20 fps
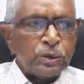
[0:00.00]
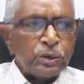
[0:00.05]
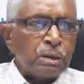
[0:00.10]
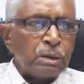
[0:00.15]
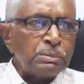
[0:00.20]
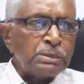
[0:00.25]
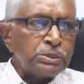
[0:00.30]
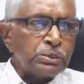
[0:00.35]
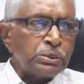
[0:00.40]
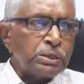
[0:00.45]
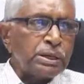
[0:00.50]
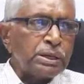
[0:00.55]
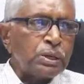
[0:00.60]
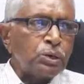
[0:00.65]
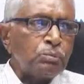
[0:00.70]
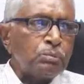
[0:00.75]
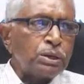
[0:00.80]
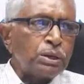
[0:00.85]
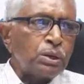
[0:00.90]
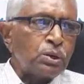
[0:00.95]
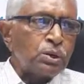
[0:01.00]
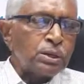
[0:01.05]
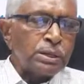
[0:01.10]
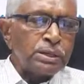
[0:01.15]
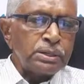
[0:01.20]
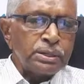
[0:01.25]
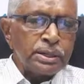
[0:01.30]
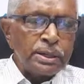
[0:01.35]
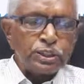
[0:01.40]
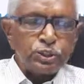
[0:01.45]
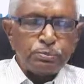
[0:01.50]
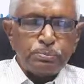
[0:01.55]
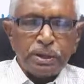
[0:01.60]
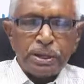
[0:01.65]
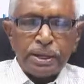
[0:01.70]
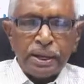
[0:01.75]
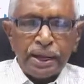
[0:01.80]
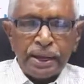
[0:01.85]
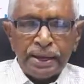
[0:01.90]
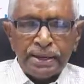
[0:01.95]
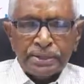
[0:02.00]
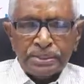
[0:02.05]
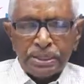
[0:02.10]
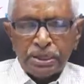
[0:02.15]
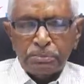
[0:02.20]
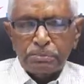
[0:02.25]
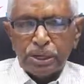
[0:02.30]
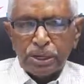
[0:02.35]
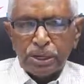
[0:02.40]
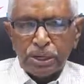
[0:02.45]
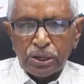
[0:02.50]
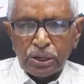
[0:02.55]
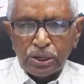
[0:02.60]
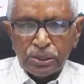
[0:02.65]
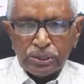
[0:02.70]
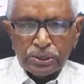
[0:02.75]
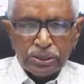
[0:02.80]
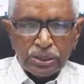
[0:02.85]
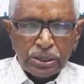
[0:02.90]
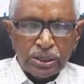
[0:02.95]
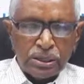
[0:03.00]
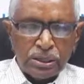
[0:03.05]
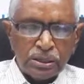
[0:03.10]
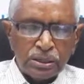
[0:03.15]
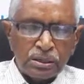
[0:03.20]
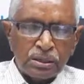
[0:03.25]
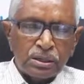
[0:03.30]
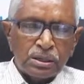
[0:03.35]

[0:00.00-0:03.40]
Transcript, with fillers: coming to the Human Organ Transplant Act, because uh,